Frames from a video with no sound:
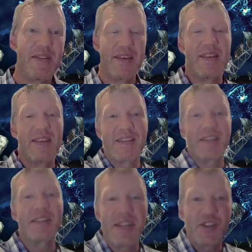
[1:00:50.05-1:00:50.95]
the
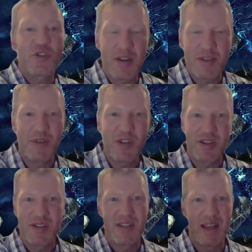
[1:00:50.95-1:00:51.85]
existing
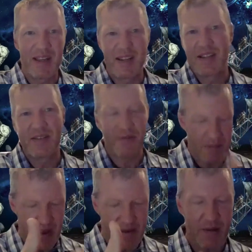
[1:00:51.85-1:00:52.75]
transmissions that exist
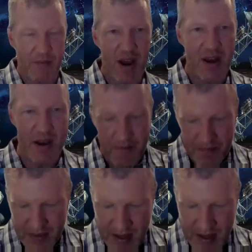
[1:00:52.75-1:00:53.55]
from FM radio.